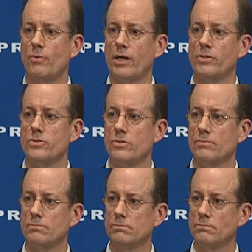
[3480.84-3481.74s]
records?
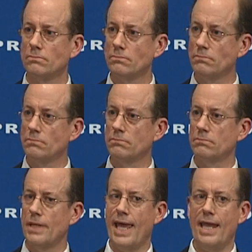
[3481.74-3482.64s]

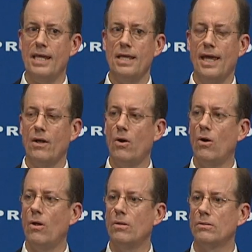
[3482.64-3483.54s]
Any and
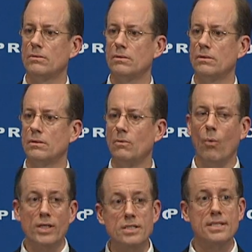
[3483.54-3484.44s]
all.
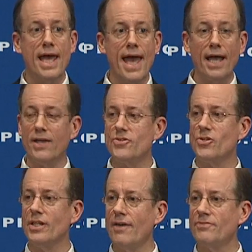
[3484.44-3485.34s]
What's the heck is
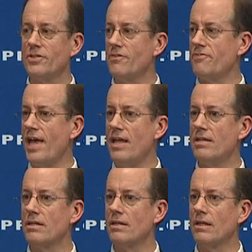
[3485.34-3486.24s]
there left to
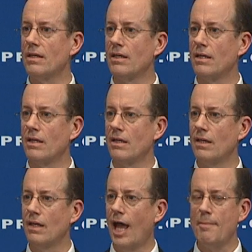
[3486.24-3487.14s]
defend?
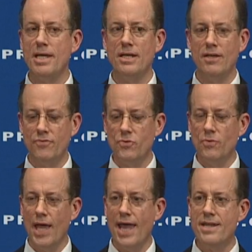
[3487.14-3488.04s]
I mean, if
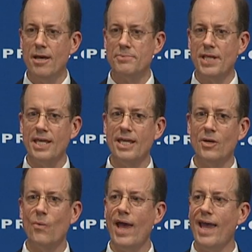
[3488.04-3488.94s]
you end up taking
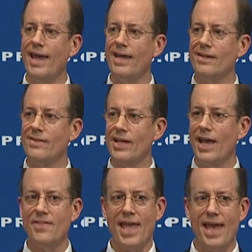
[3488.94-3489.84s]
away the
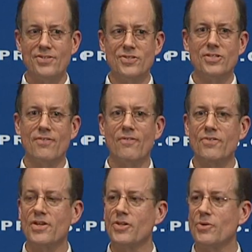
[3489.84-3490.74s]
kind of the essence of
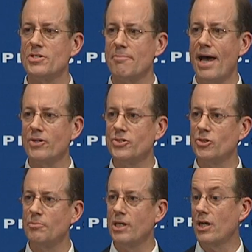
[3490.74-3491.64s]
everything there is about
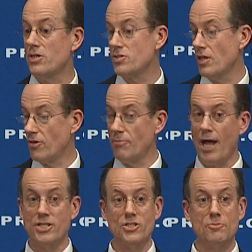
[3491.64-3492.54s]
you because there
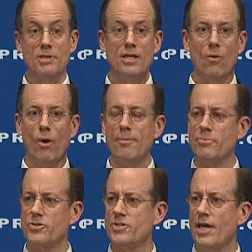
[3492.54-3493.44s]
might just be a
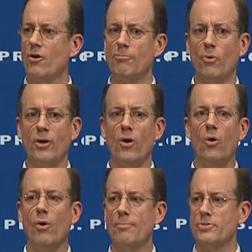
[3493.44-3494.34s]
1% or a
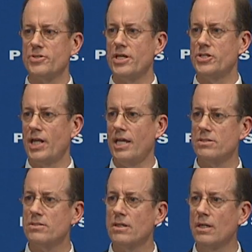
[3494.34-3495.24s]
0.01%
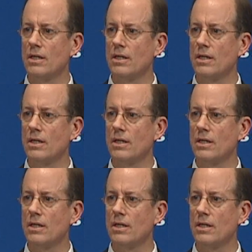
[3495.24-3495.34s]
chance,